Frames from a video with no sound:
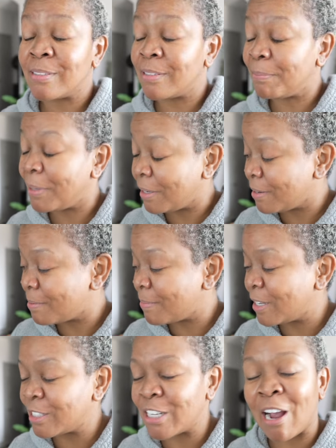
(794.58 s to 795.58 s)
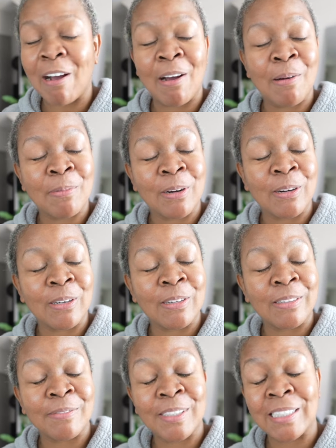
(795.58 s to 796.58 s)
the PMS, y'all,
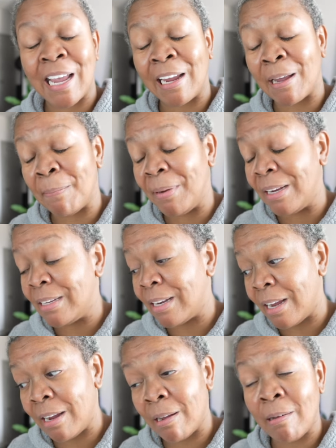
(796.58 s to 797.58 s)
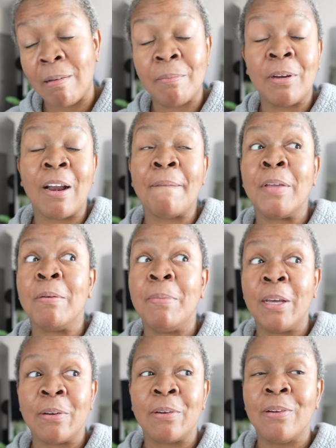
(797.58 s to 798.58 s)
homegirl, it was taking me down, but I feel
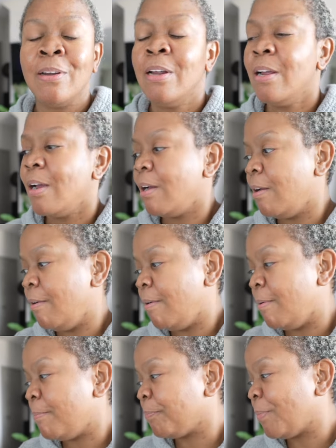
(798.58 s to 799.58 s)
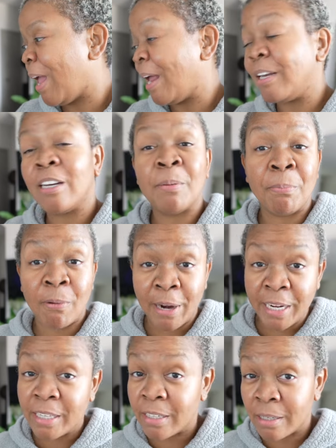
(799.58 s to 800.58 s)
better. I did a
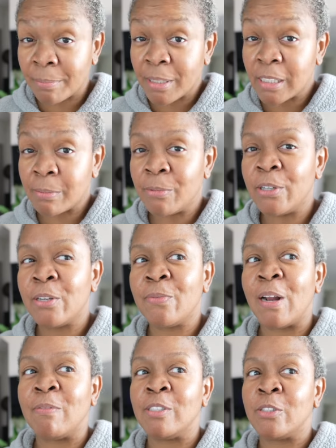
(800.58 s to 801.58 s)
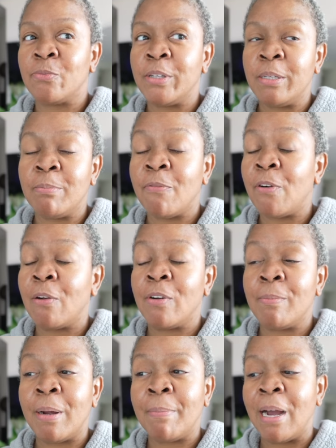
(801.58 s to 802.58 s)
brain dump this morning when I was reading, before I
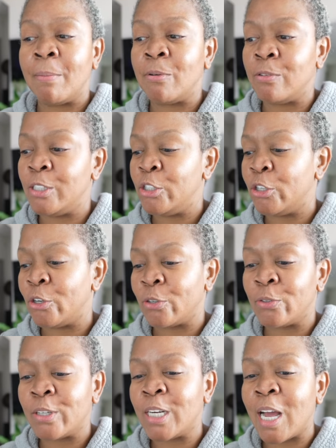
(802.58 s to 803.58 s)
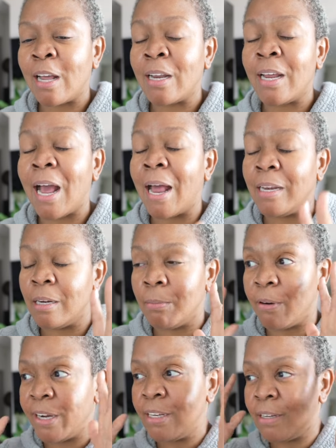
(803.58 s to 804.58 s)
read my Bible and journaled and all that. I did a
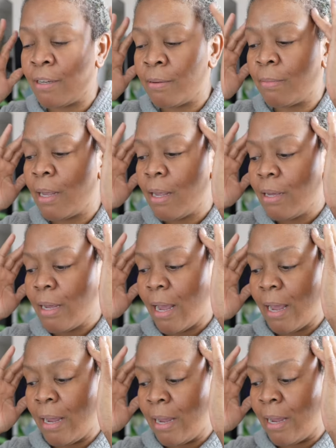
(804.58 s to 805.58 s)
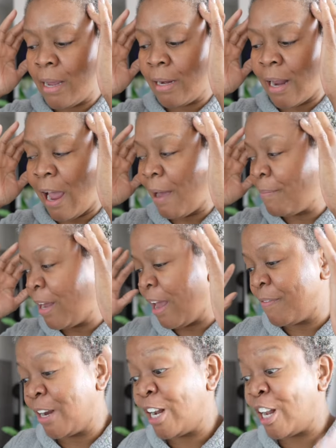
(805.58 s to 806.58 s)
brain dump and I've been
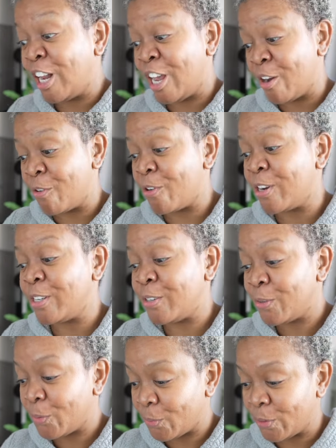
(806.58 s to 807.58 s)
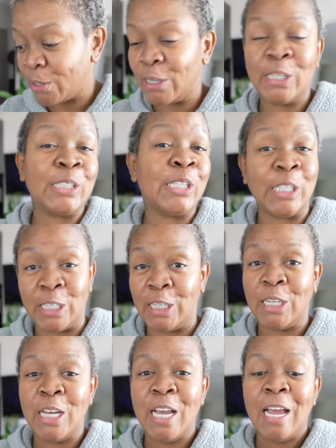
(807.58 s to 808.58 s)
having clarity.
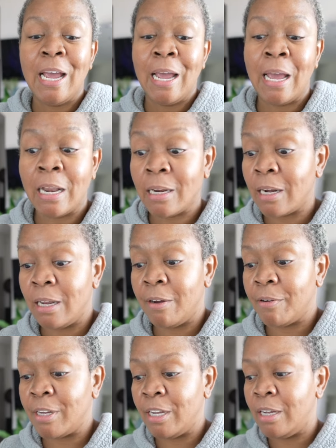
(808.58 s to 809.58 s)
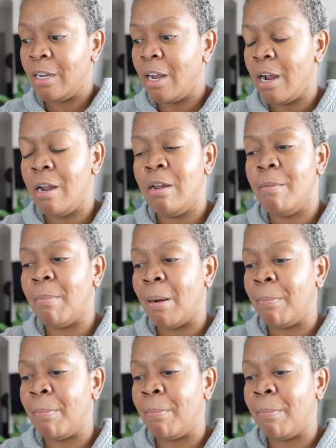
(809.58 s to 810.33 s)
Hella clarity. My